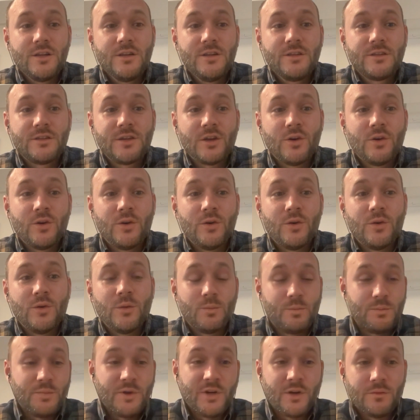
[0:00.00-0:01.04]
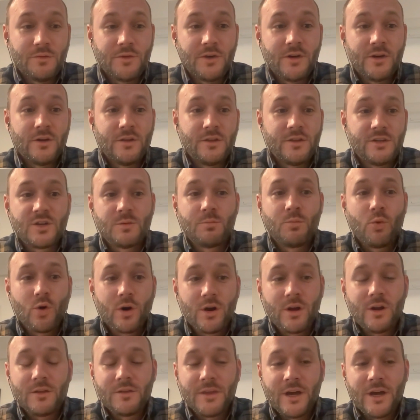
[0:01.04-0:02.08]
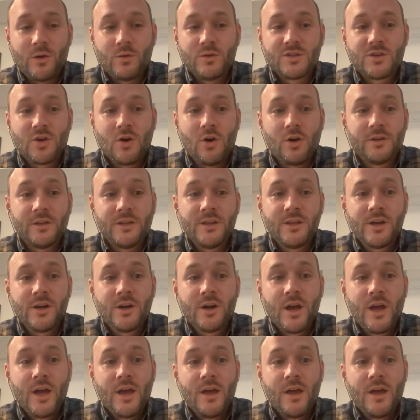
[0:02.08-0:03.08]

So the support that was called in there,